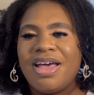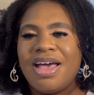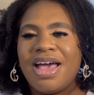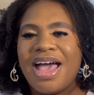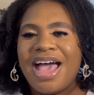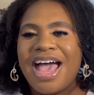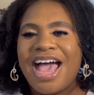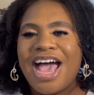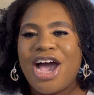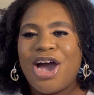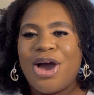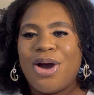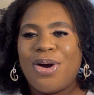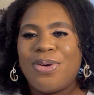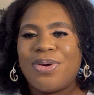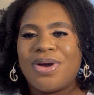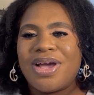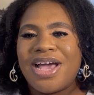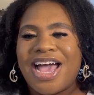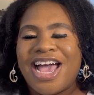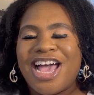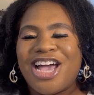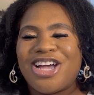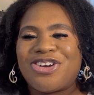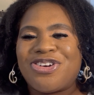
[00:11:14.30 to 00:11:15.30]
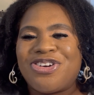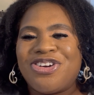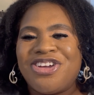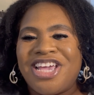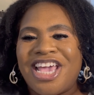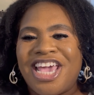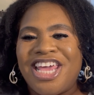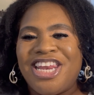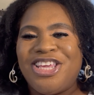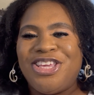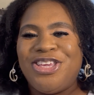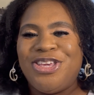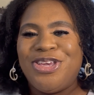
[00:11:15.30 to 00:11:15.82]
how God
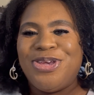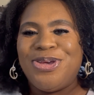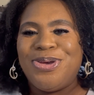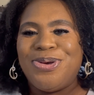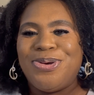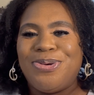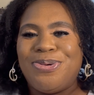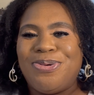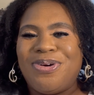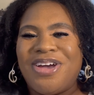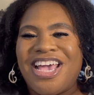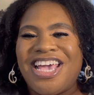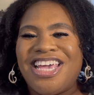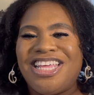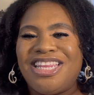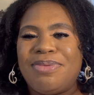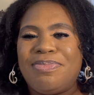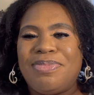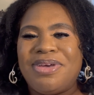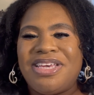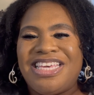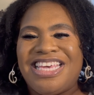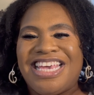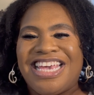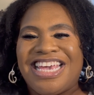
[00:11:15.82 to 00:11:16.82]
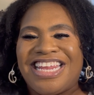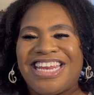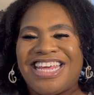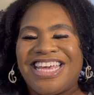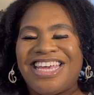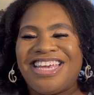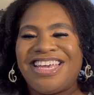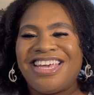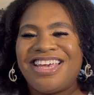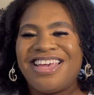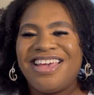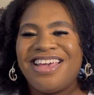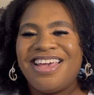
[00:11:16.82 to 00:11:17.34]
created you in the beginning.